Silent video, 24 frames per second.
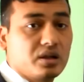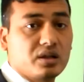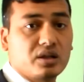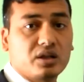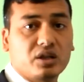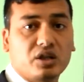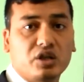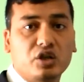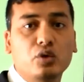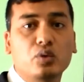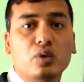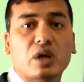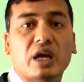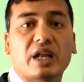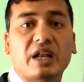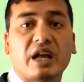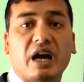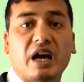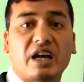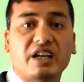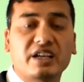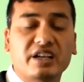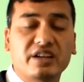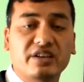You can
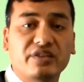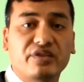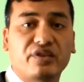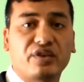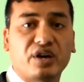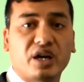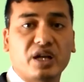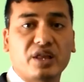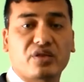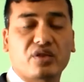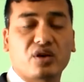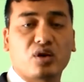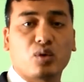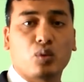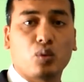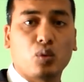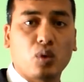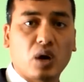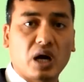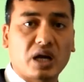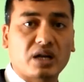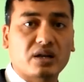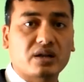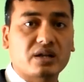identify the
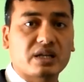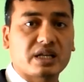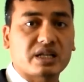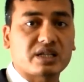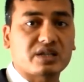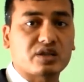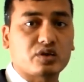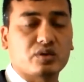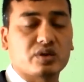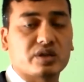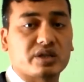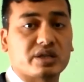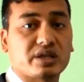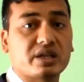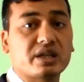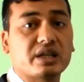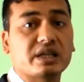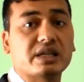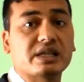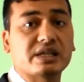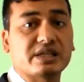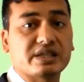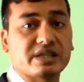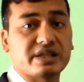water extinguisher
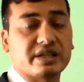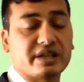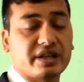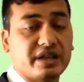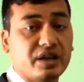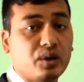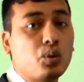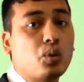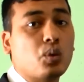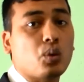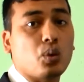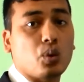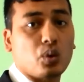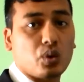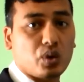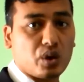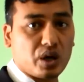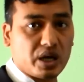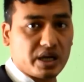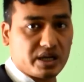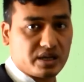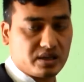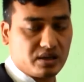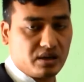is it in
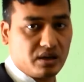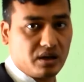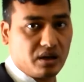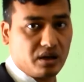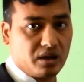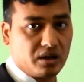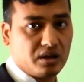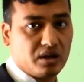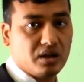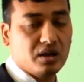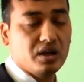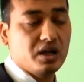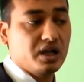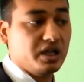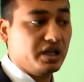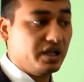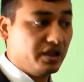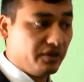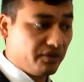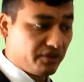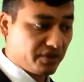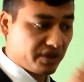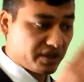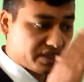red color.
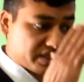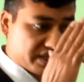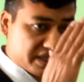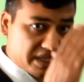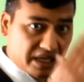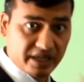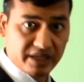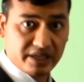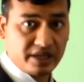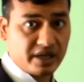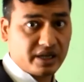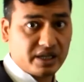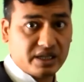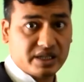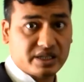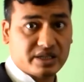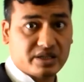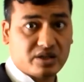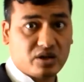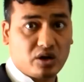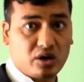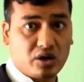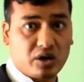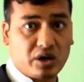If the cylinder is
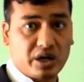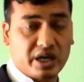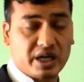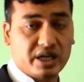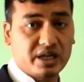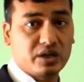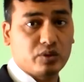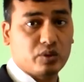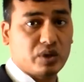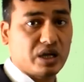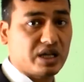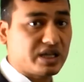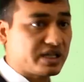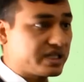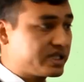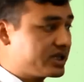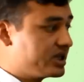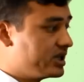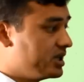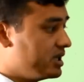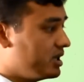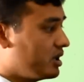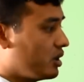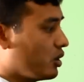not red, you can
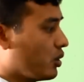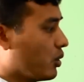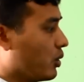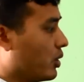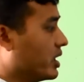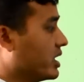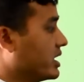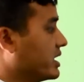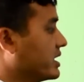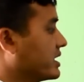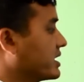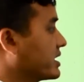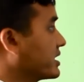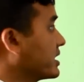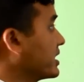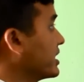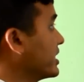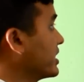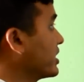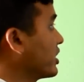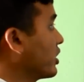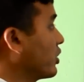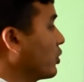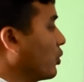see where it's
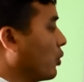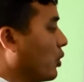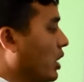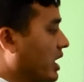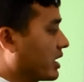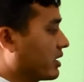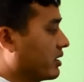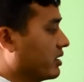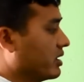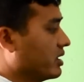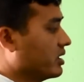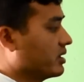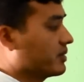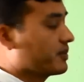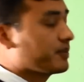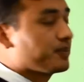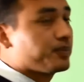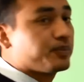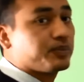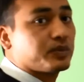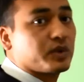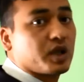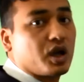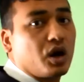written water,
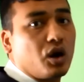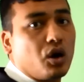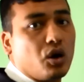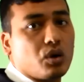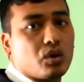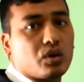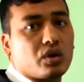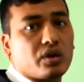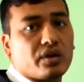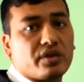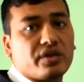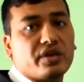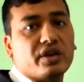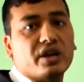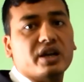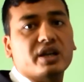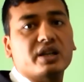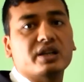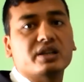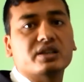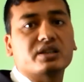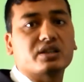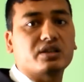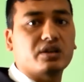or
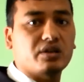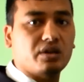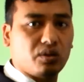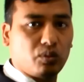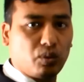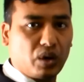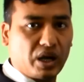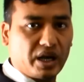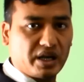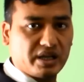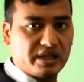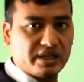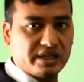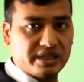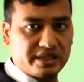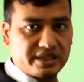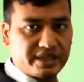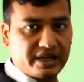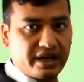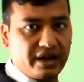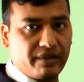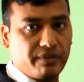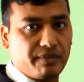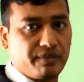there is the one
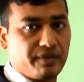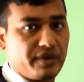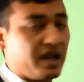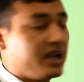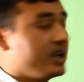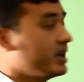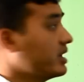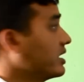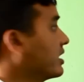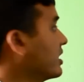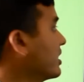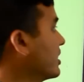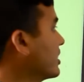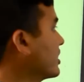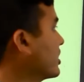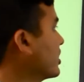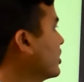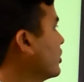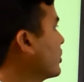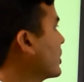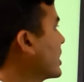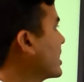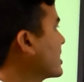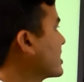step, right?
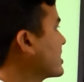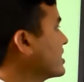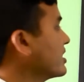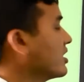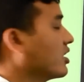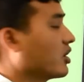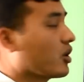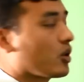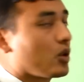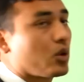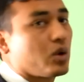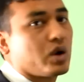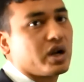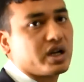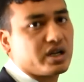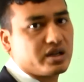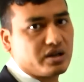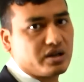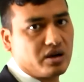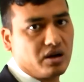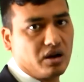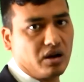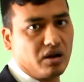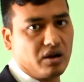You can see a red
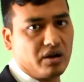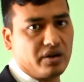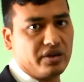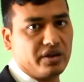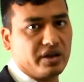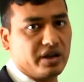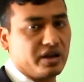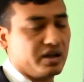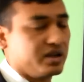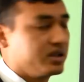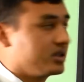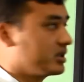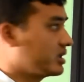color there.